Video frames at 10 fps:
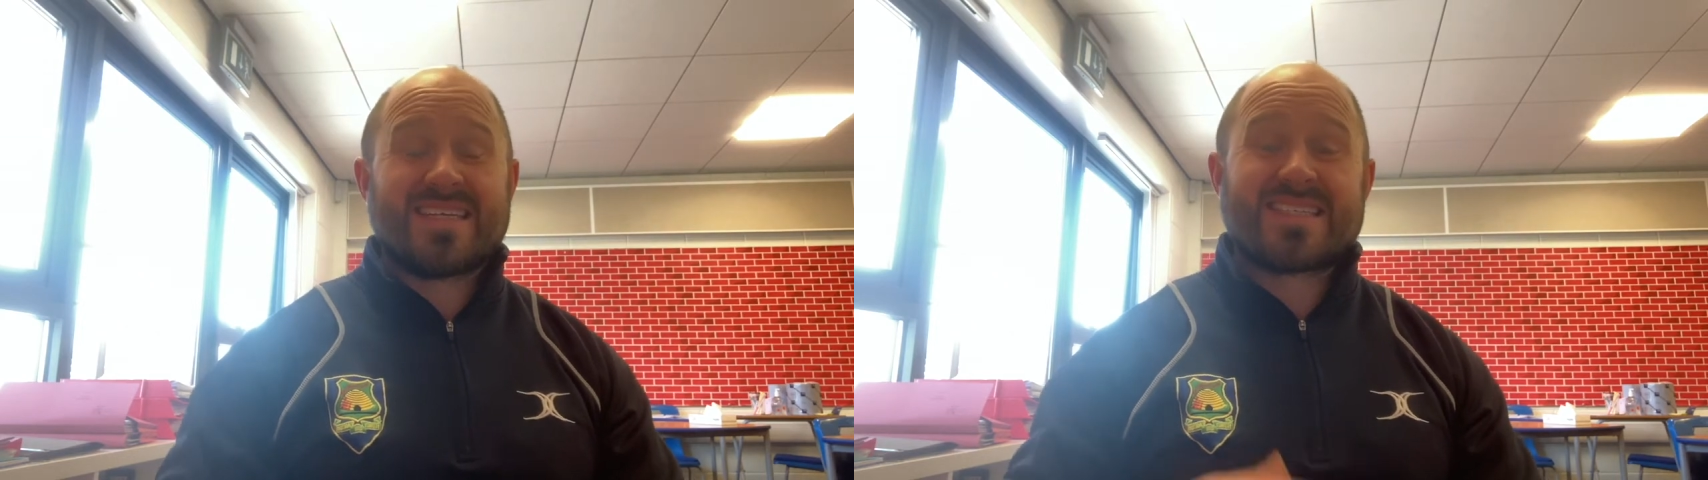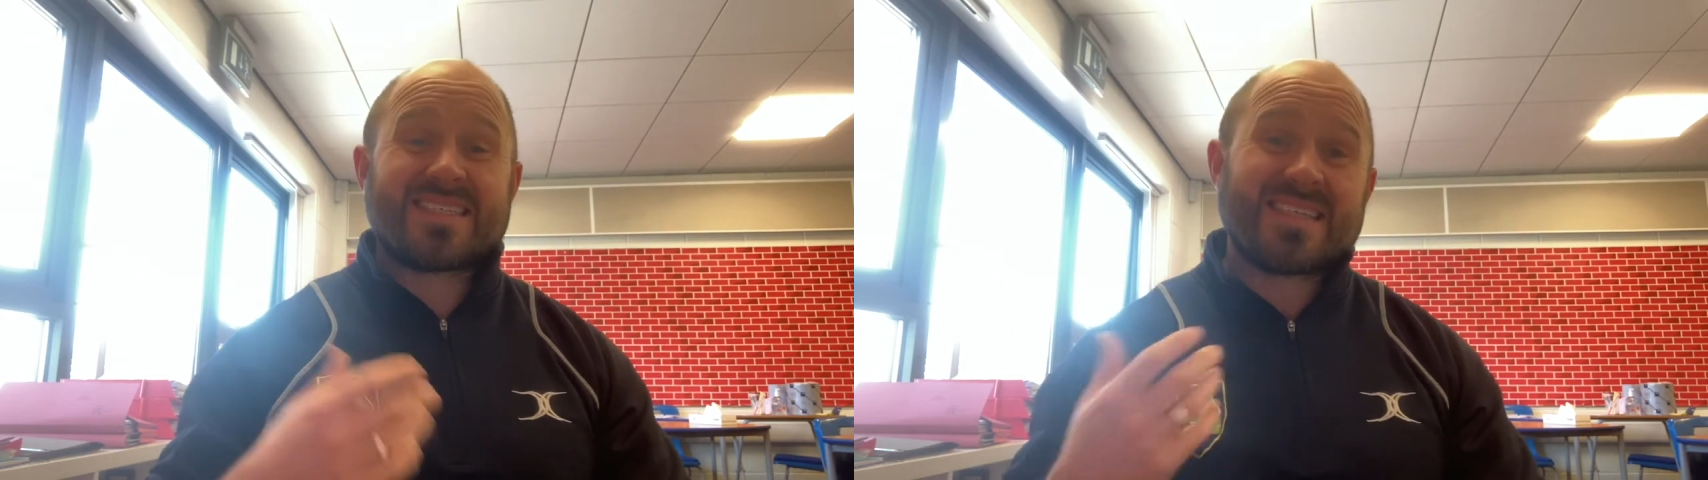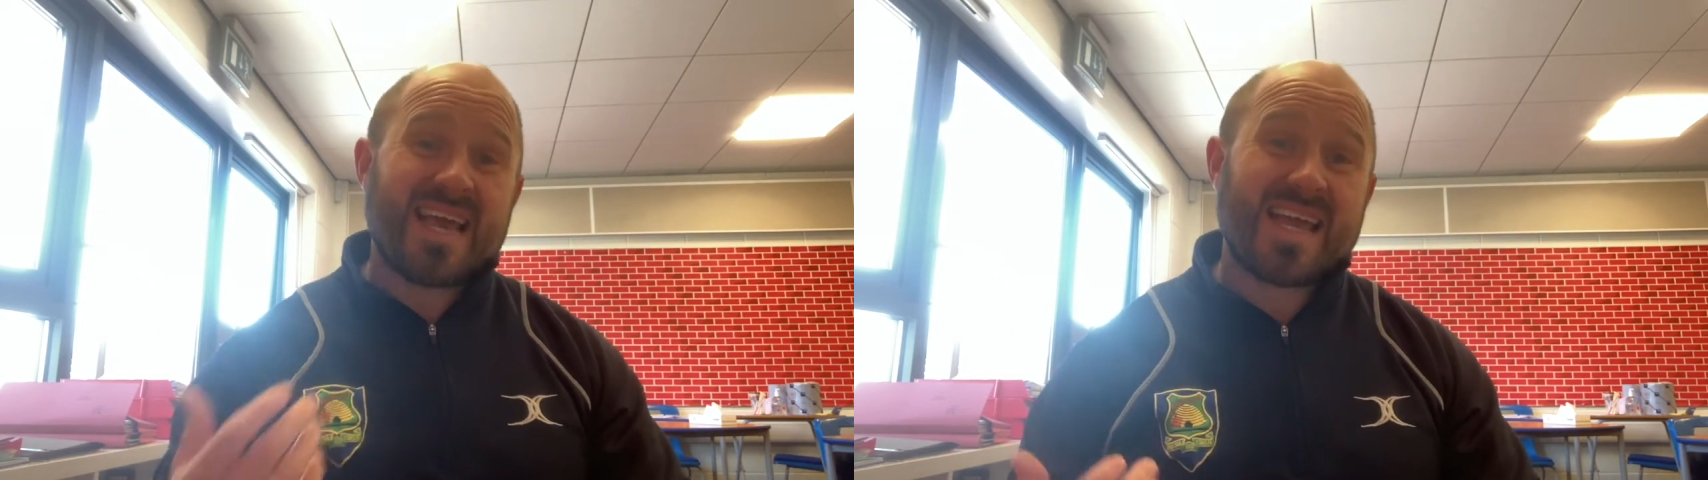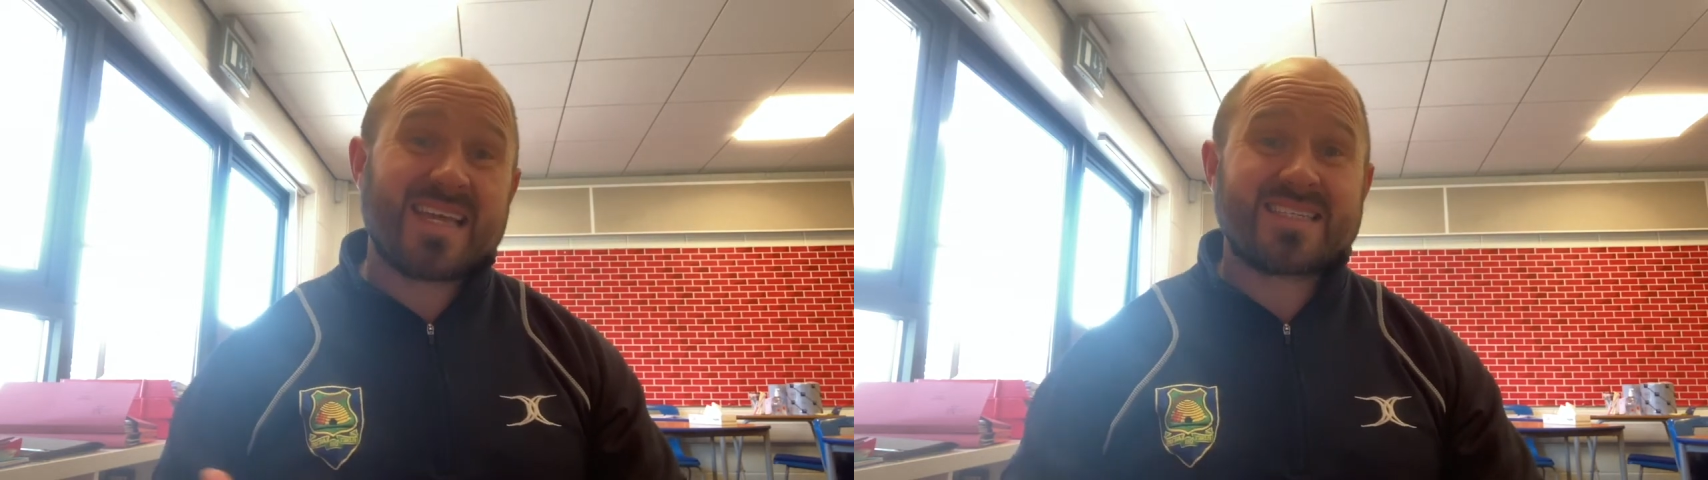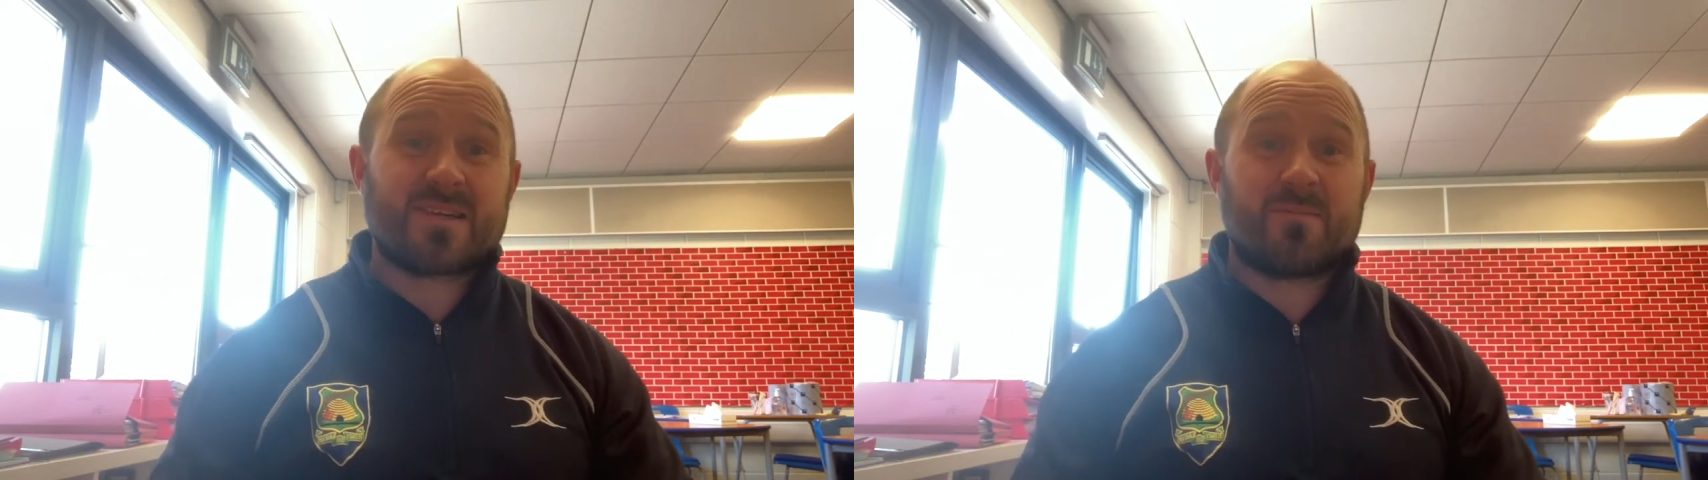
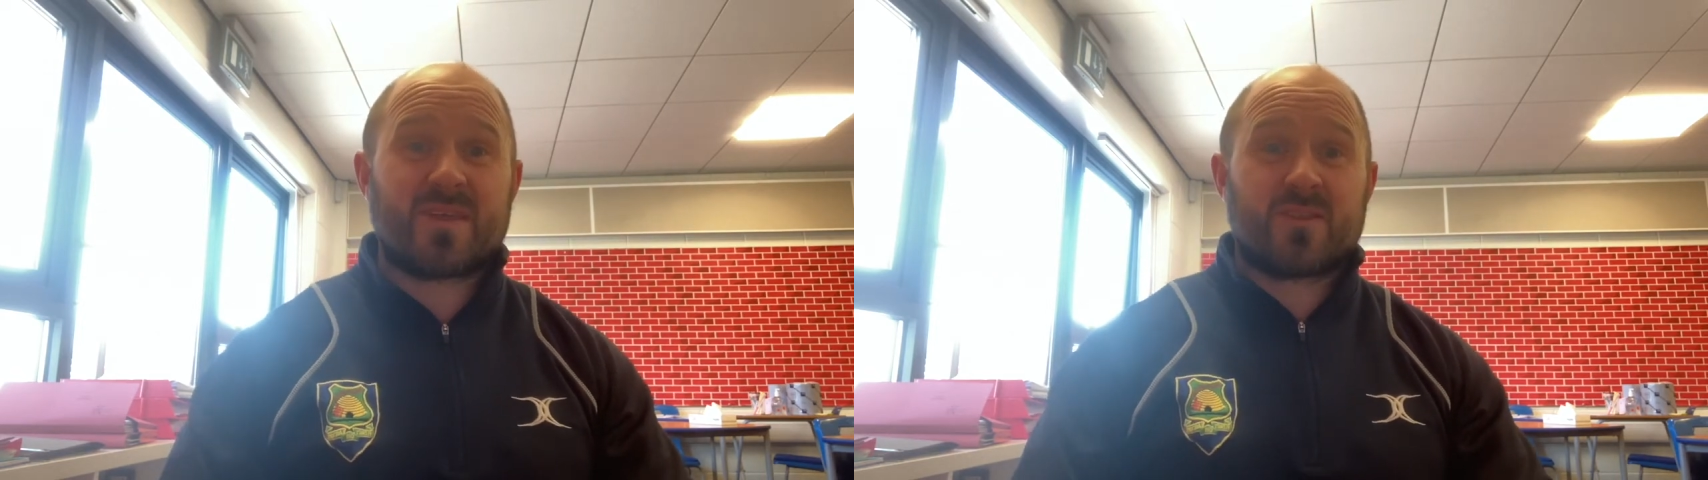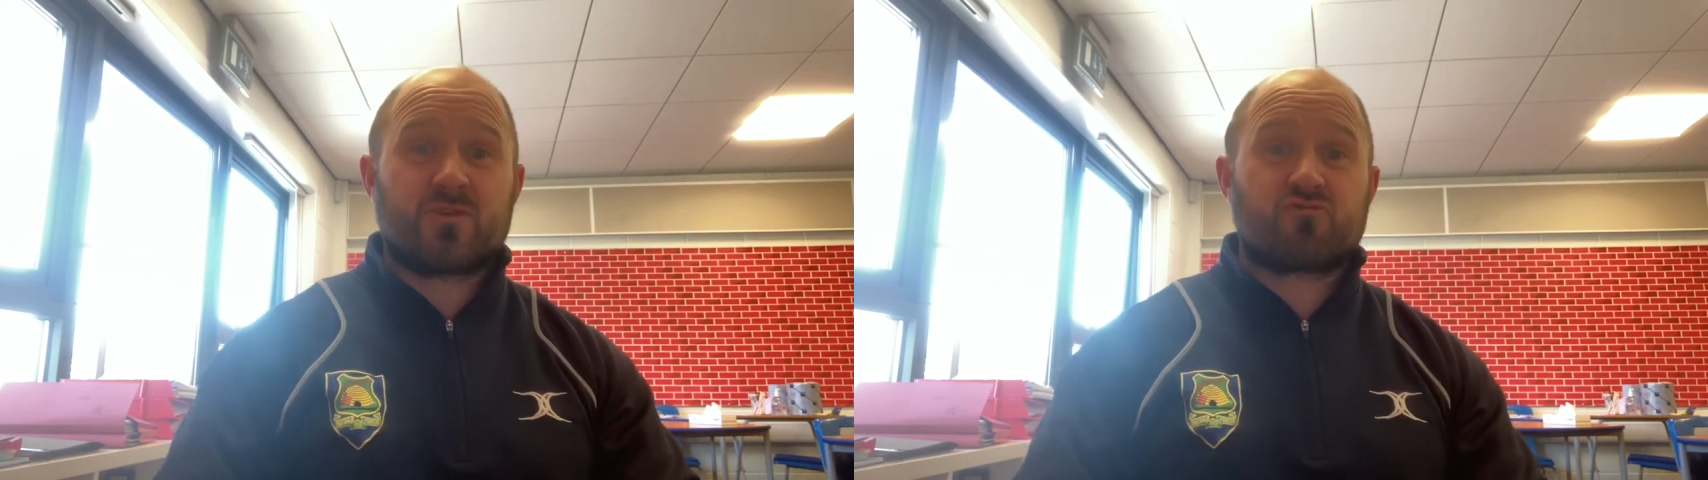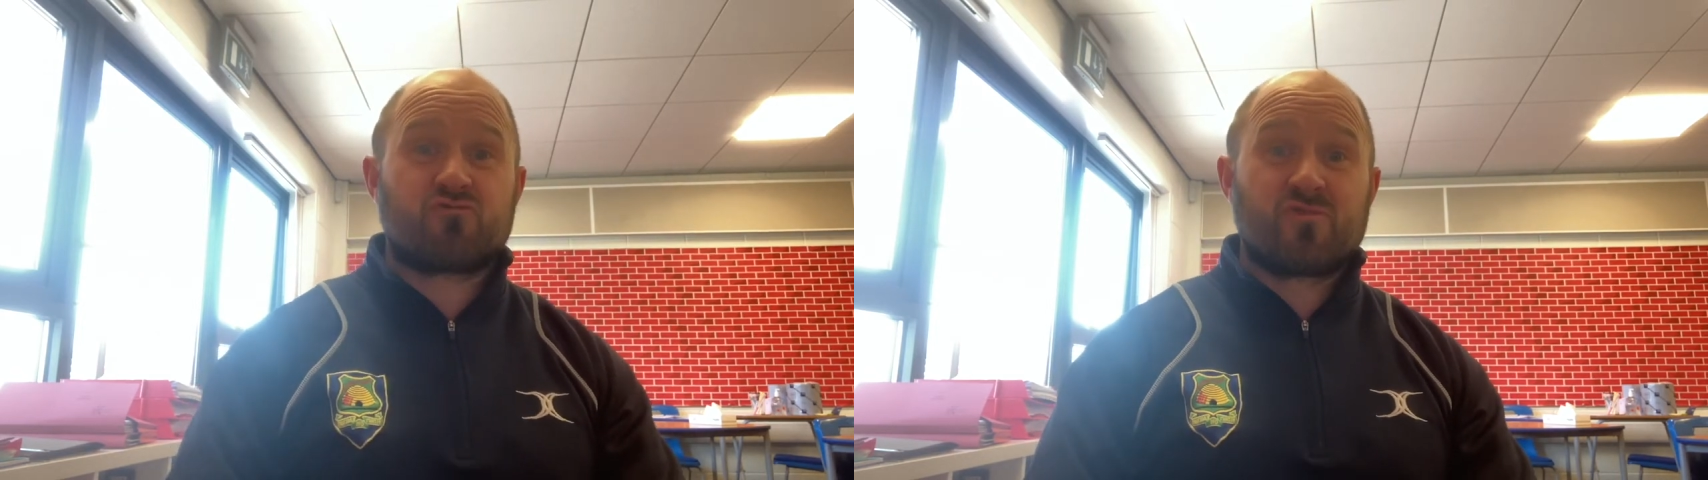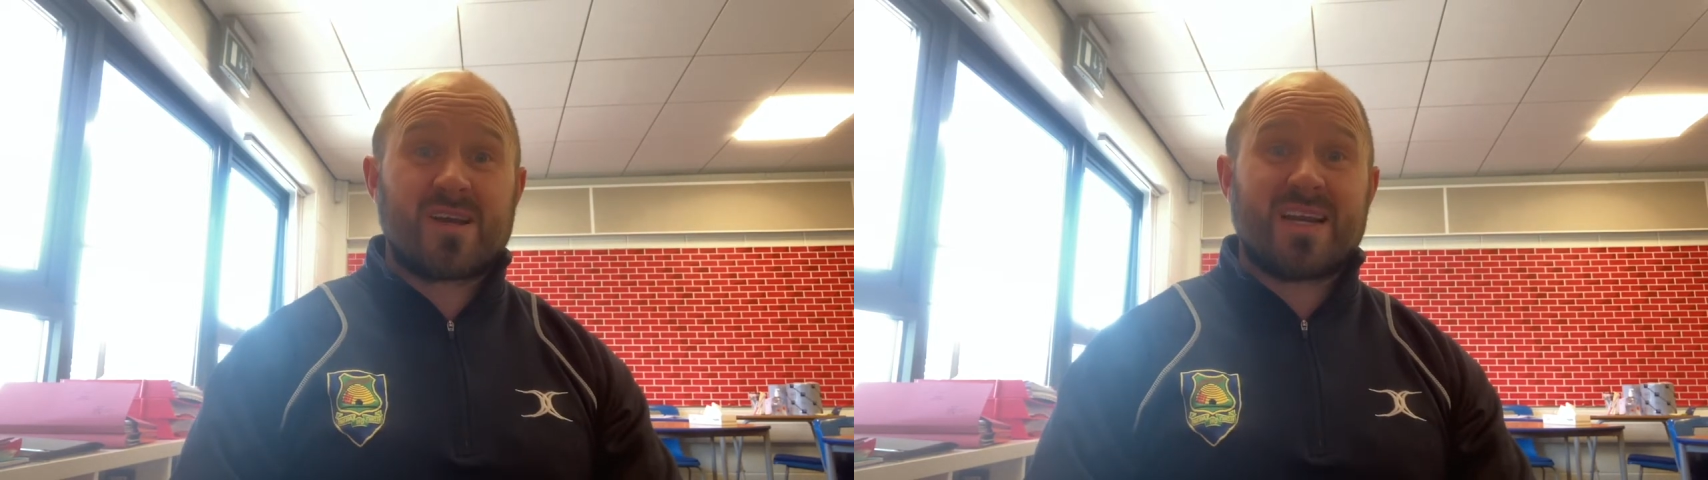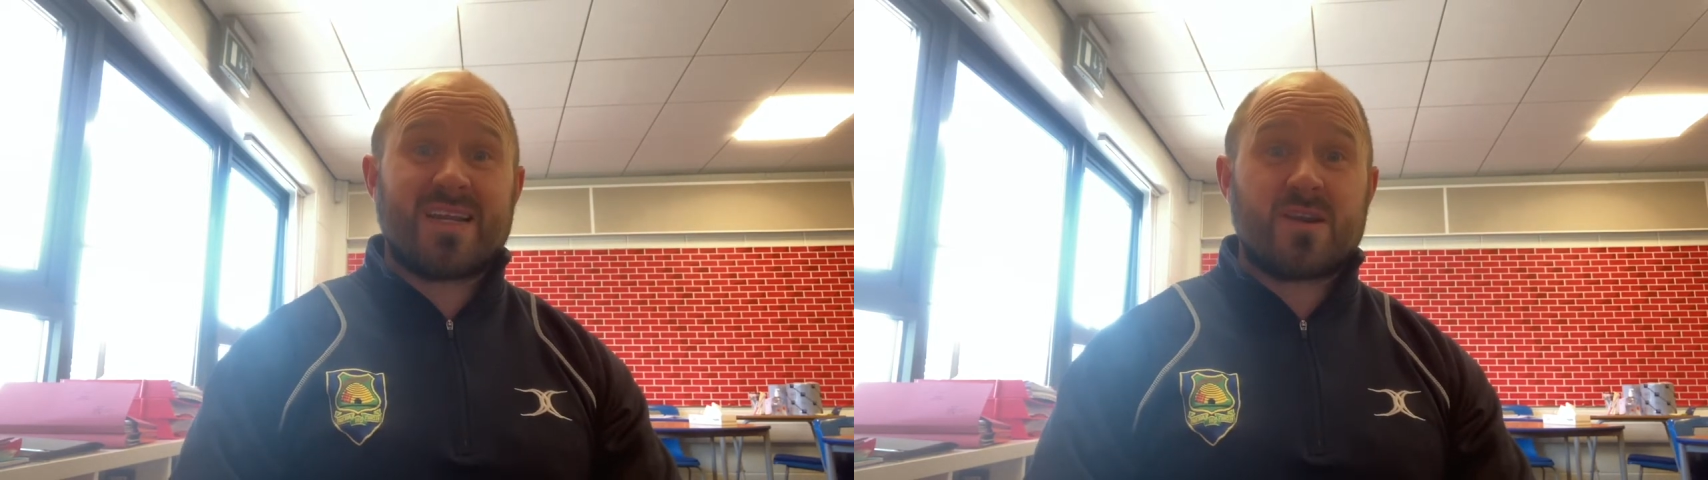saying something that's
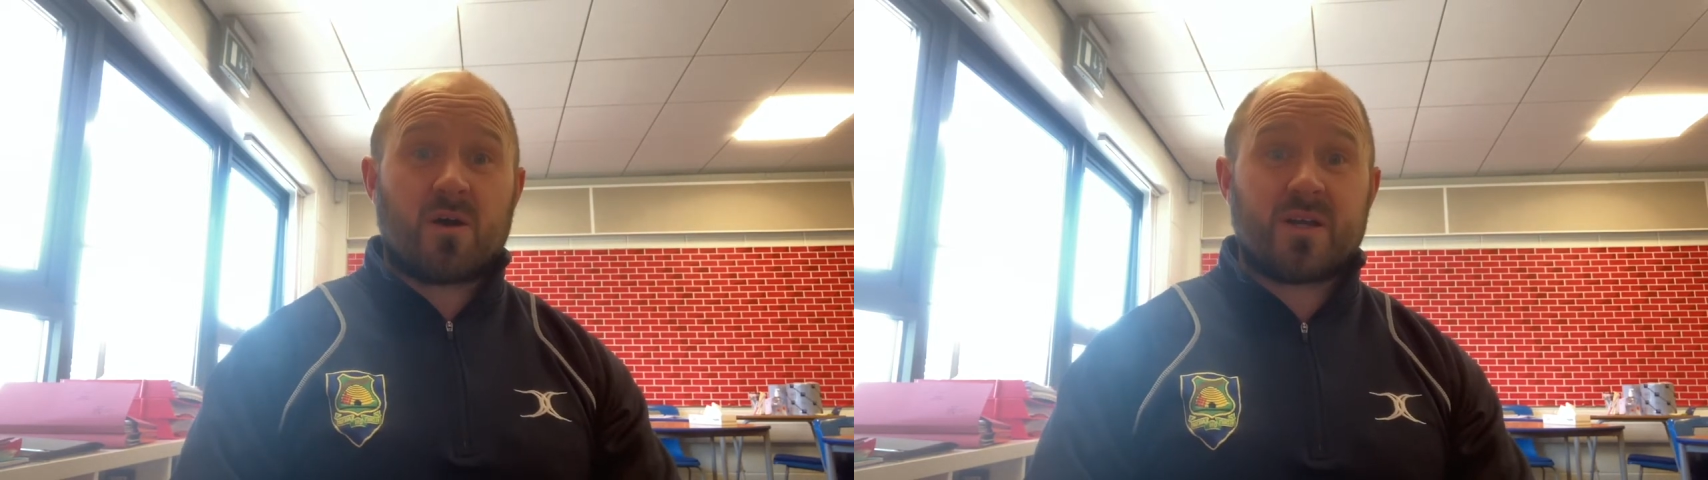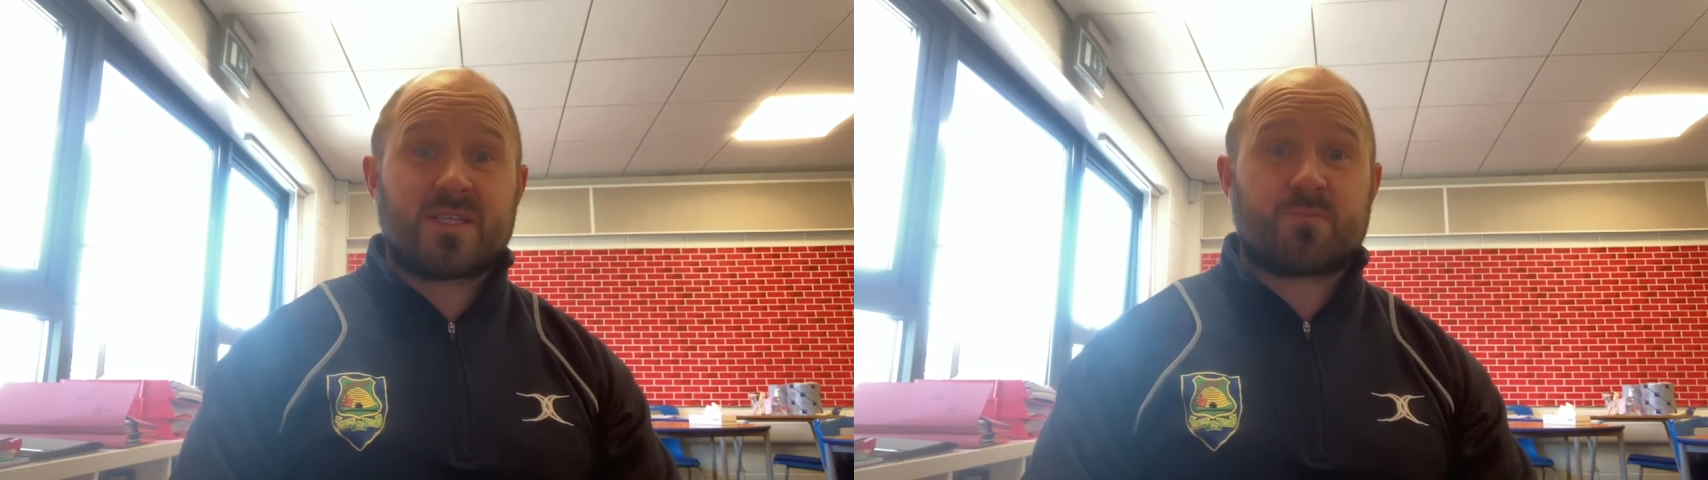really nice,